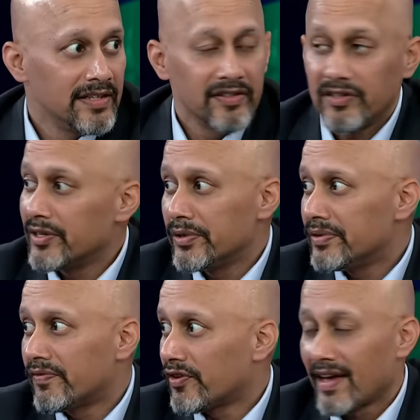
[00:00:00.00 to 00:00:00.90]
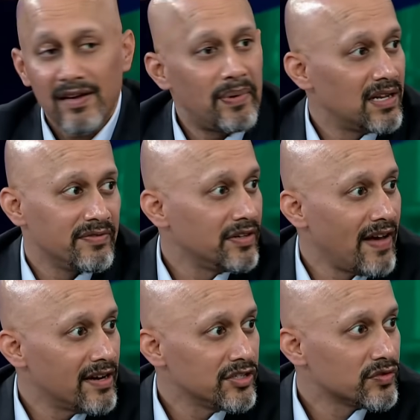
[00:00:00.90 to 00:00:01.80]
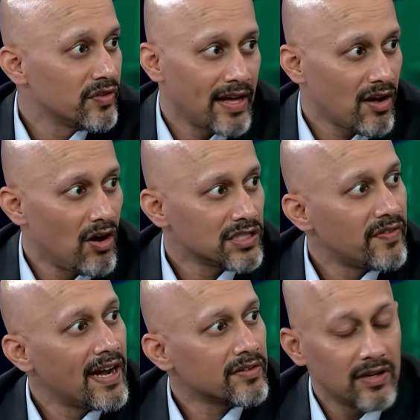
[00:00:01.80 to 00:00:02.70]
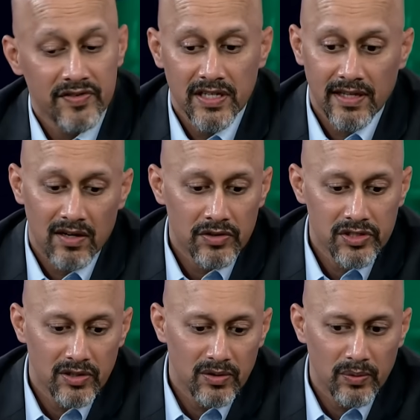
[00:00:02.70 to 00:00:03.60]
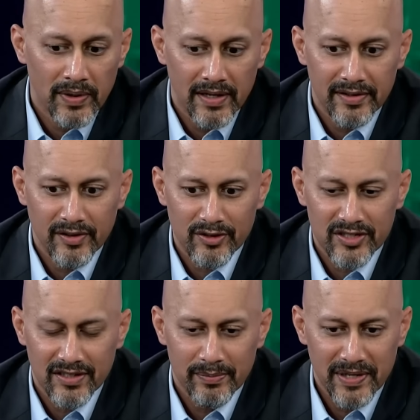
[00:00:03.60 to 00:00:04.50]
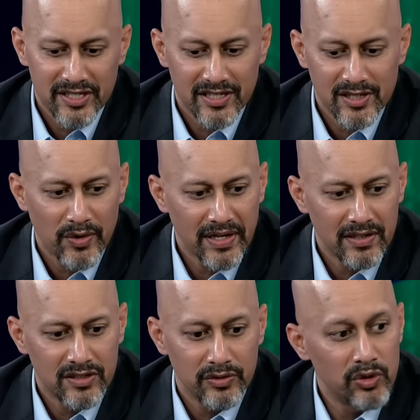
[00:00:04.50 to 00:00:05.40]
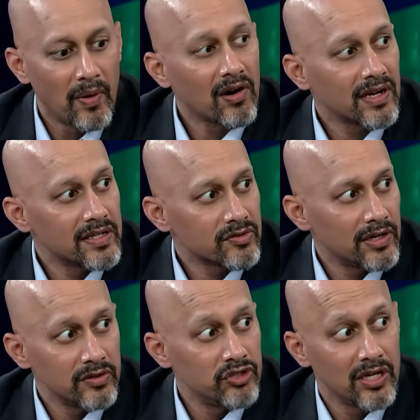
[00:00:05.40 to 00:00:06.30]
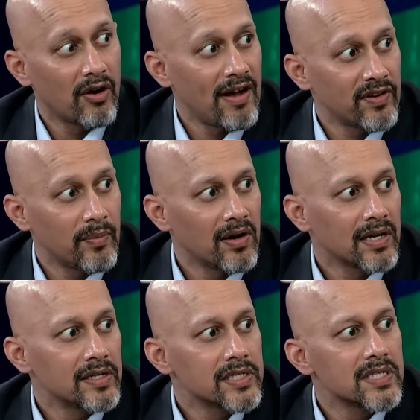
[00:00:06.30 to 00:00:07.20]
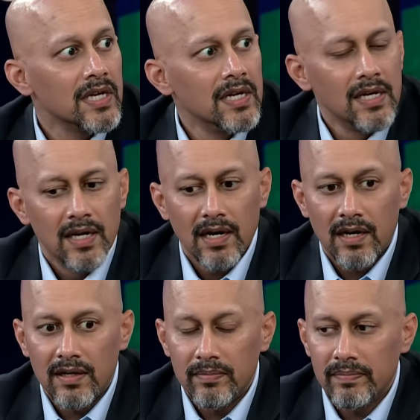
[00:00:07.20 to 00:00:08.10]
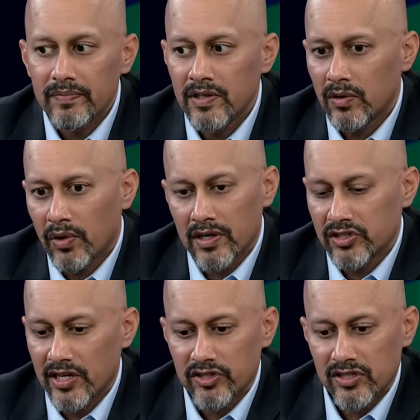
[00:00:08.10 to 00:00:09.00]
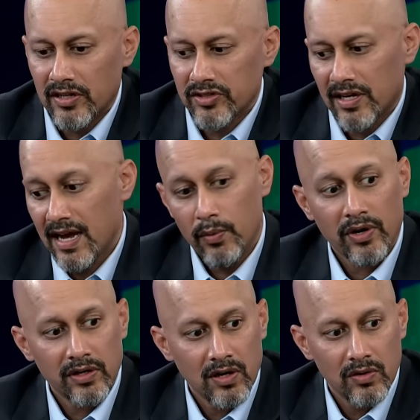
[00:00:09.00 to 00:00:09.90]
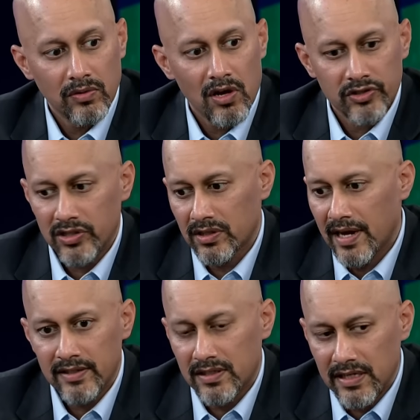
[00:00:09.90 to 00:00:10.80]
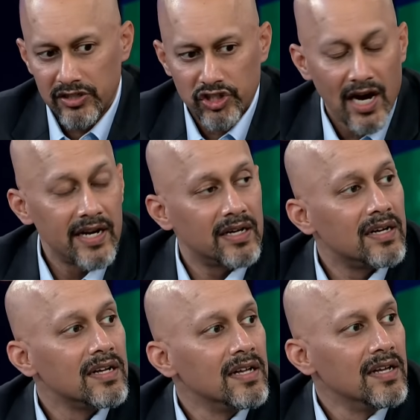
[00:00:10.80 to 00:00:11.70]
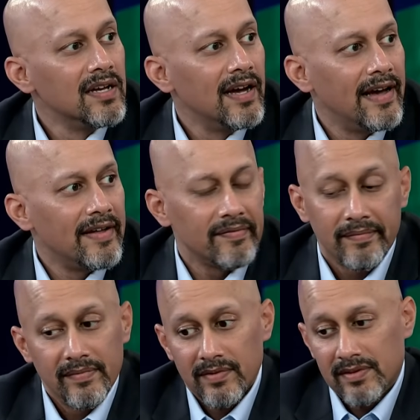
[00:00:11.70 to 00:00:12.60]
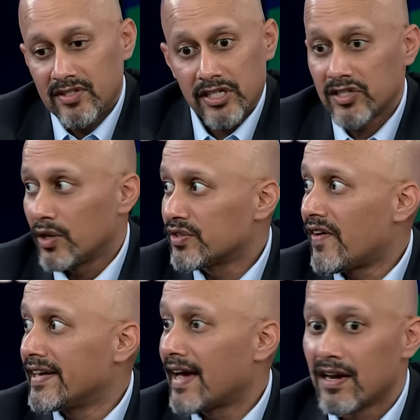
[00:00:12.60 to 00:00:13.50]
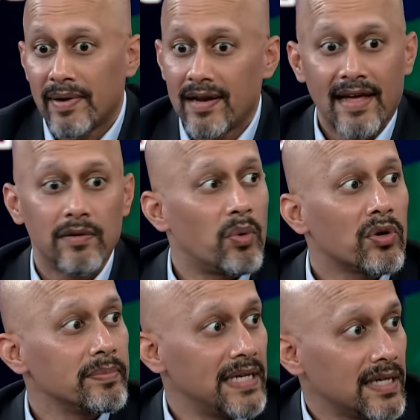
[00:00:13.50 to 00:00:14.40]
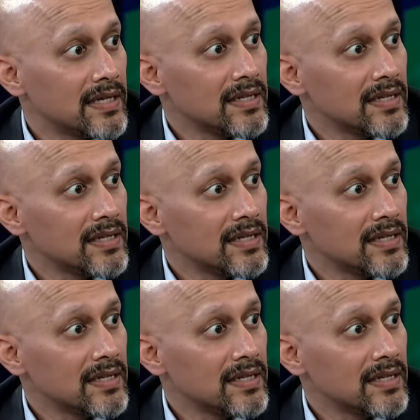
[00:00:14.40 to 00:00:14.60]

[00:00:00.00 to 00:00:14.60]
need to do for that competitive advantage, for that cost factor. I've seen that also when there's a business going into new markets, right, new geographic markets. Mm-hmm. You know, organizations that are saying, hey, we're going to go launch an entity in China, and CISO is finding out about it at a board meeting,